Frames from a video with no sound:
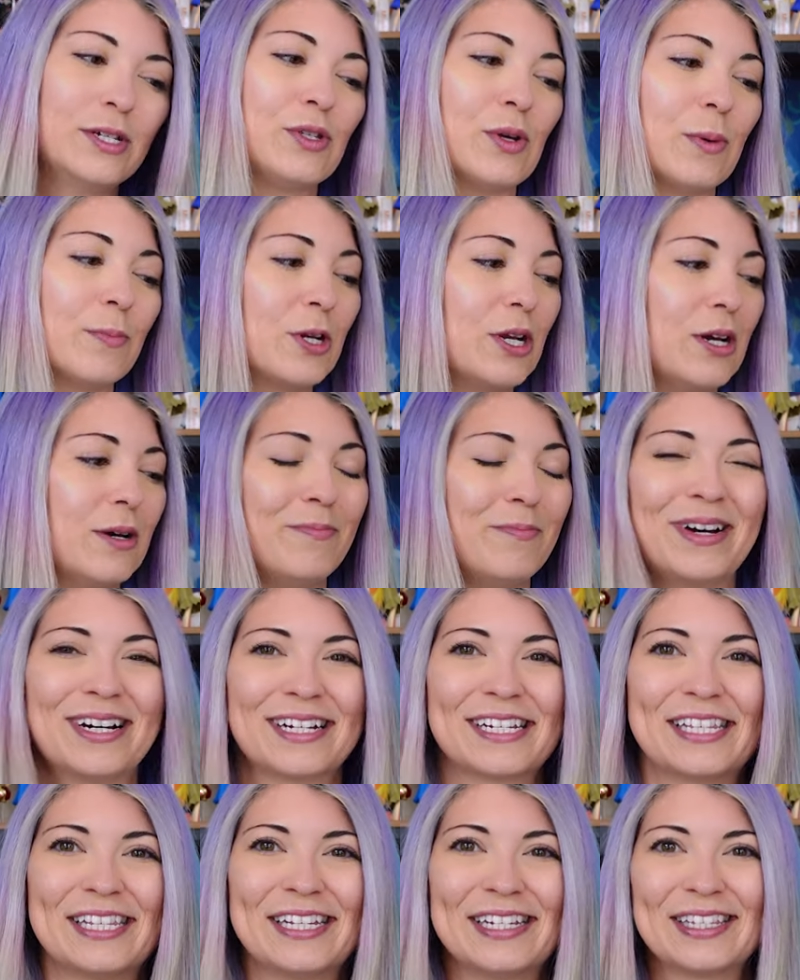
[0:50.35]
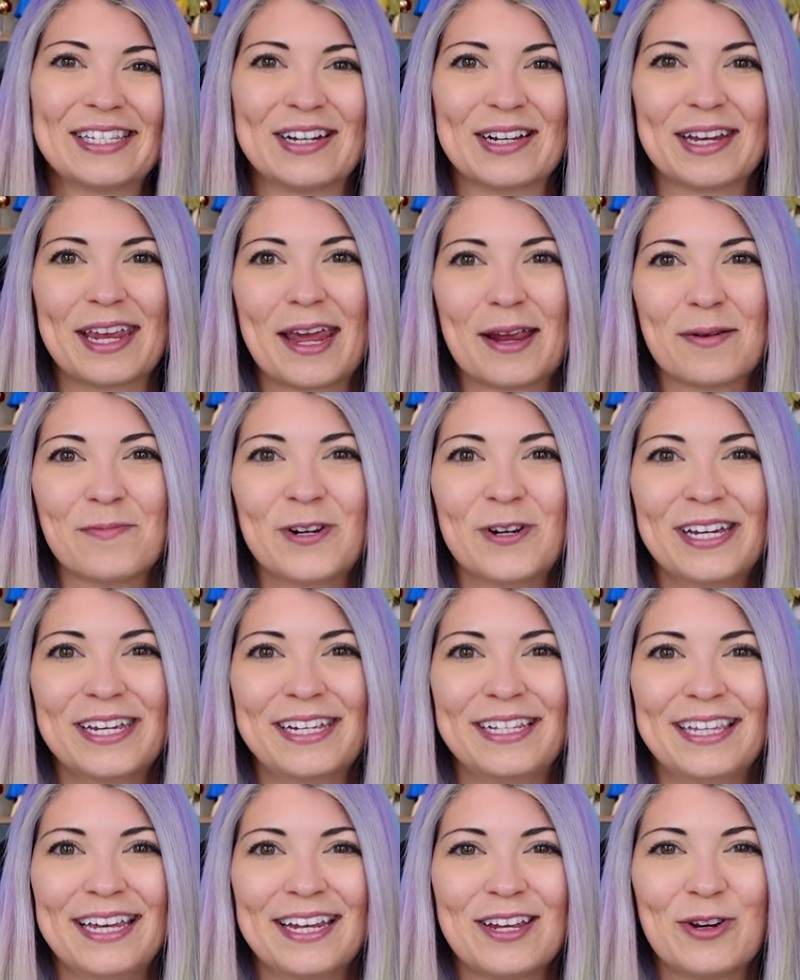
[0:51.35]
So I'm gonna unbox this on camera
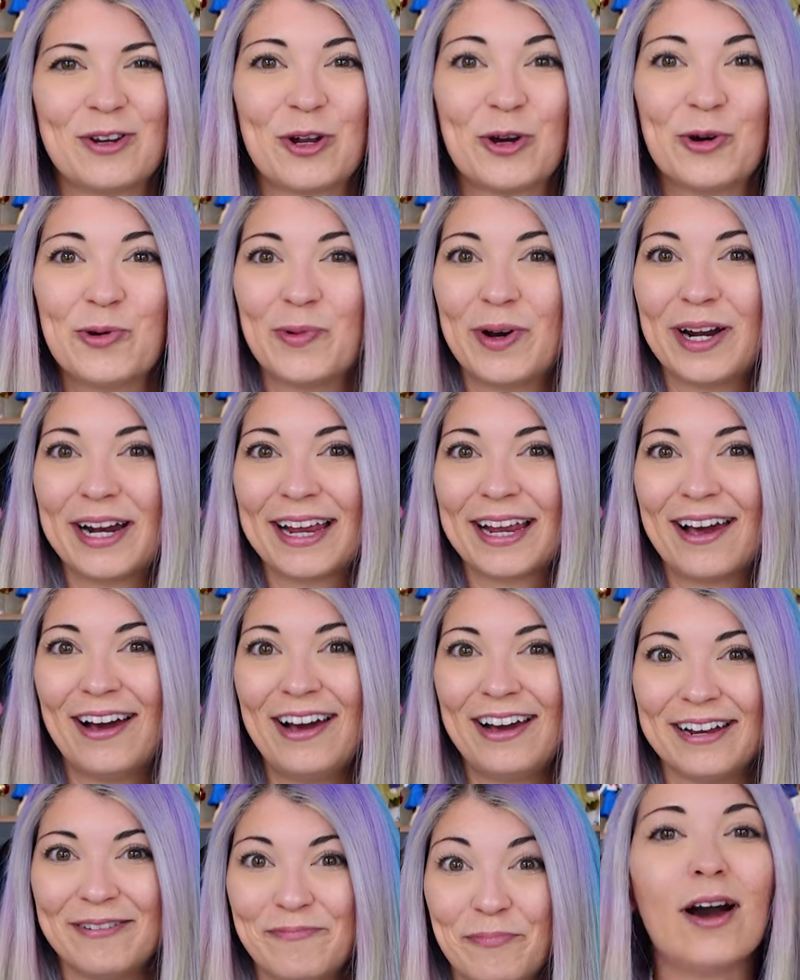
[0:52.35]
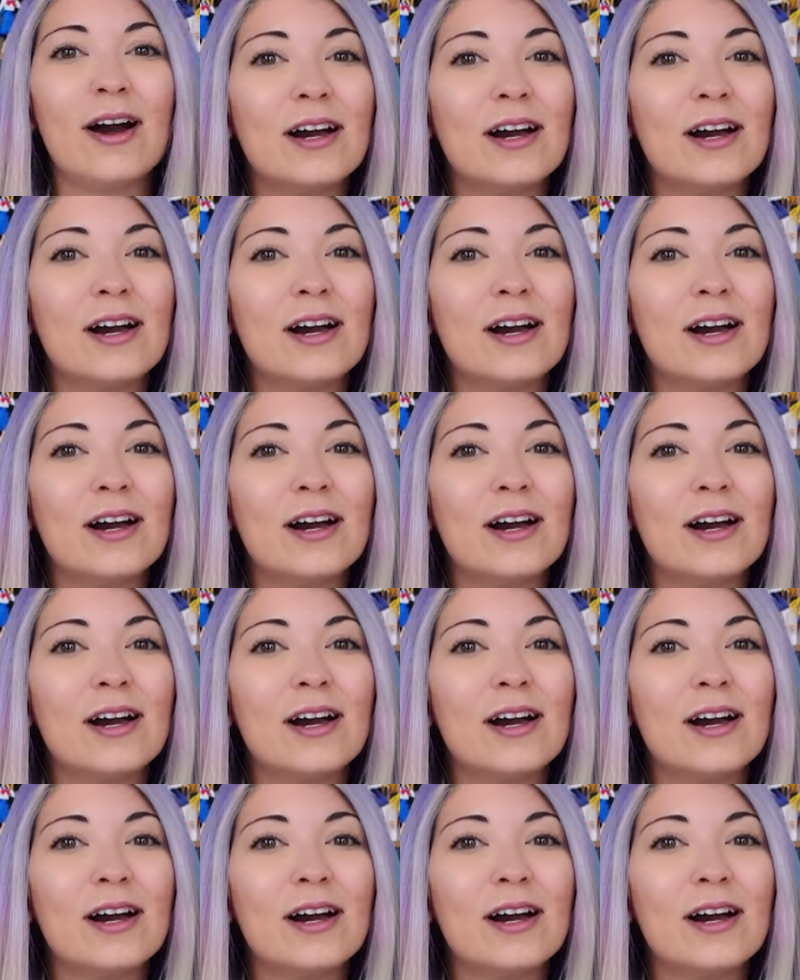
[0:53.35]
and let you know what I got.